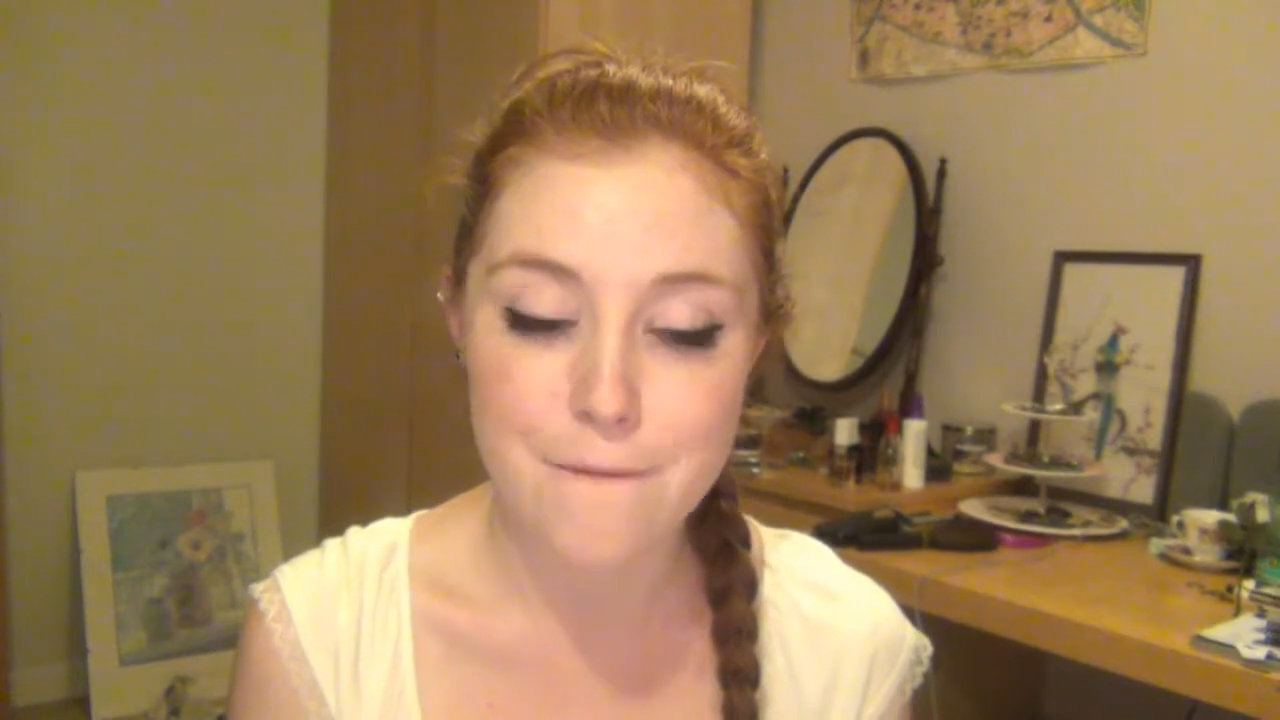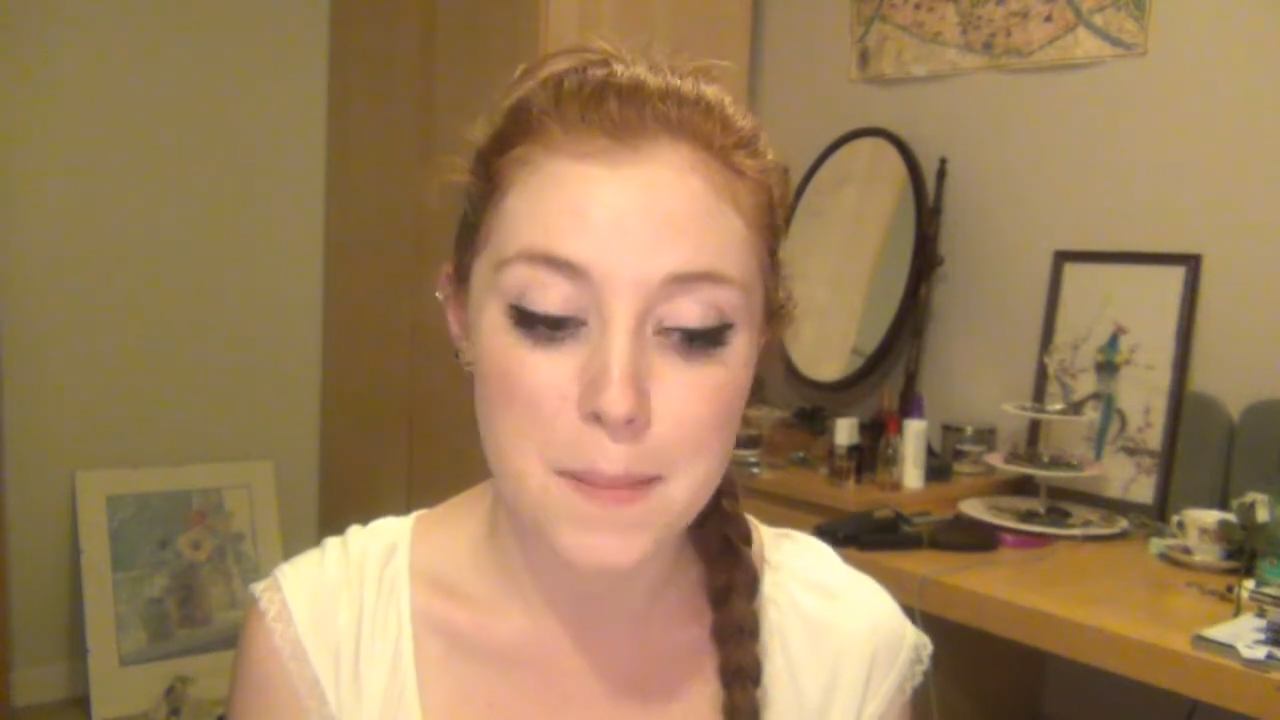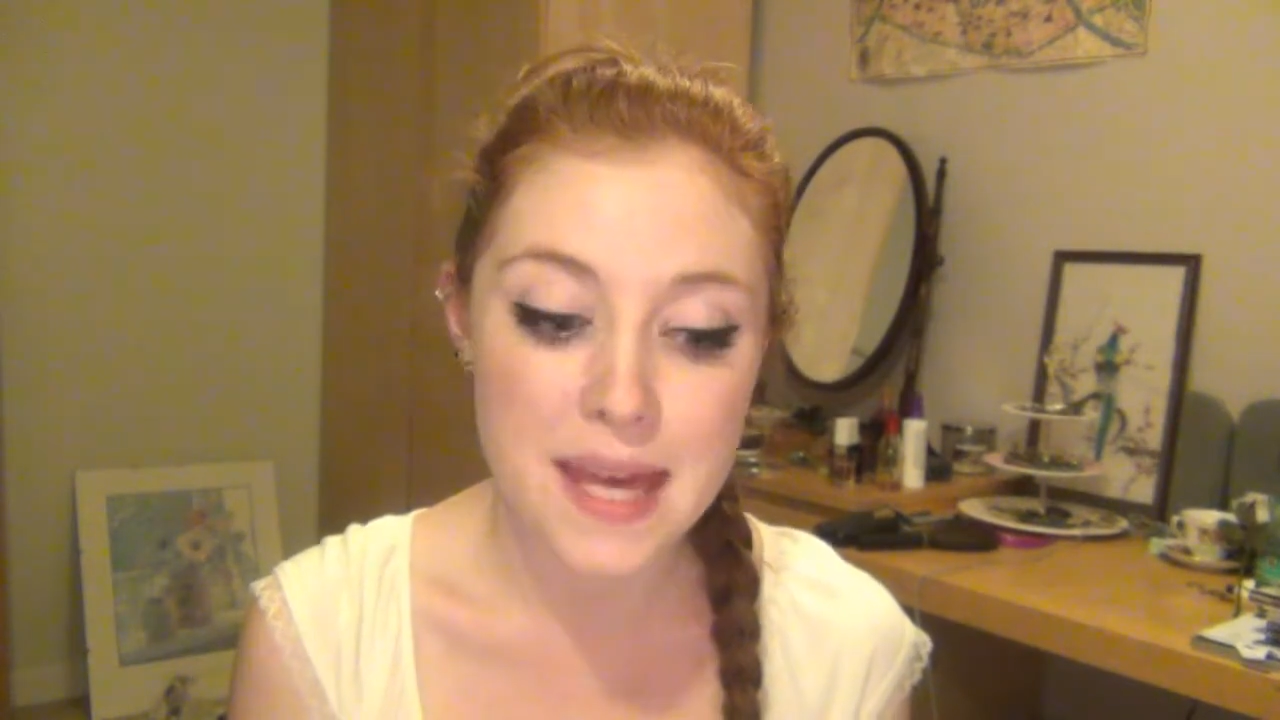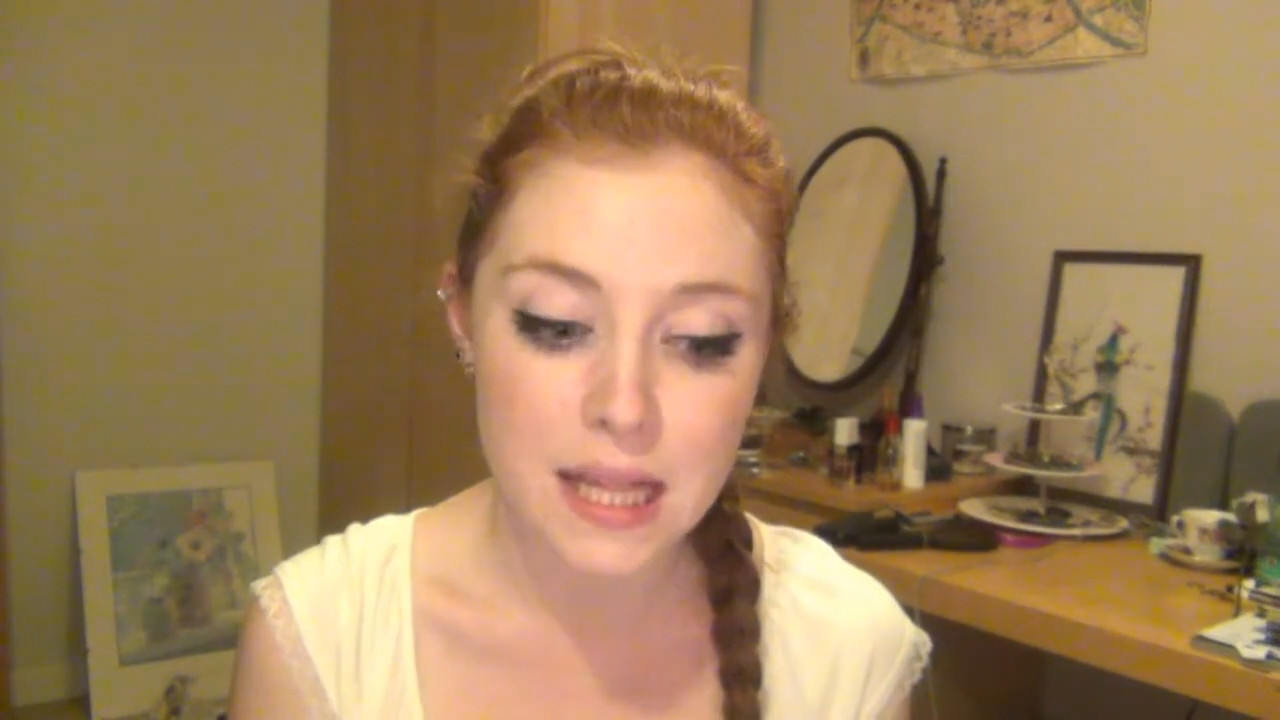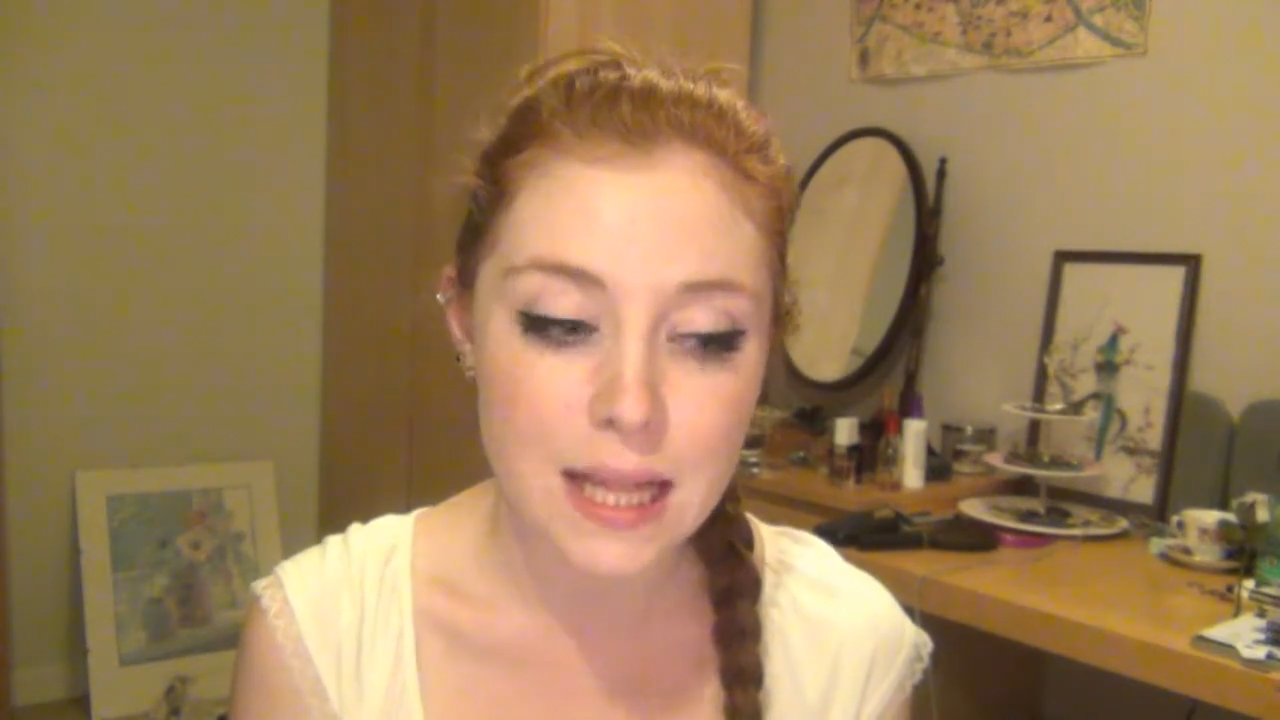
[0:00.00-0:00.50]

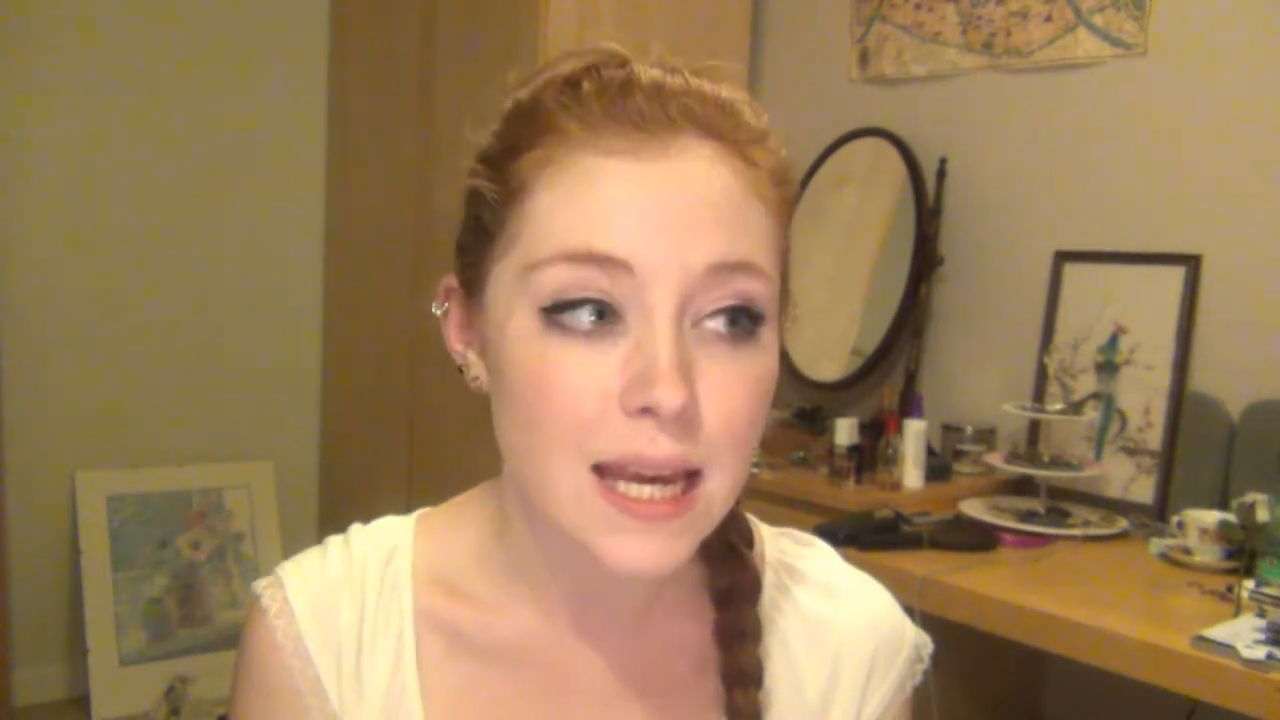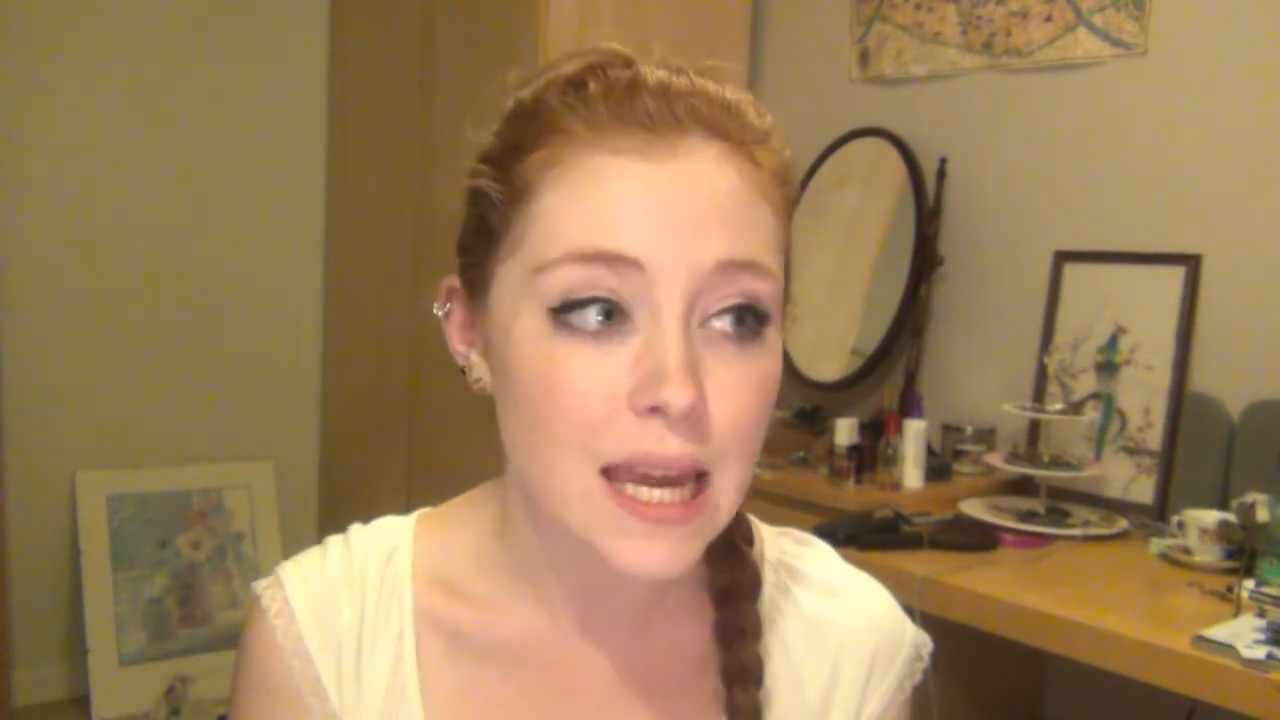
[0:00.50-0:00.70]
famille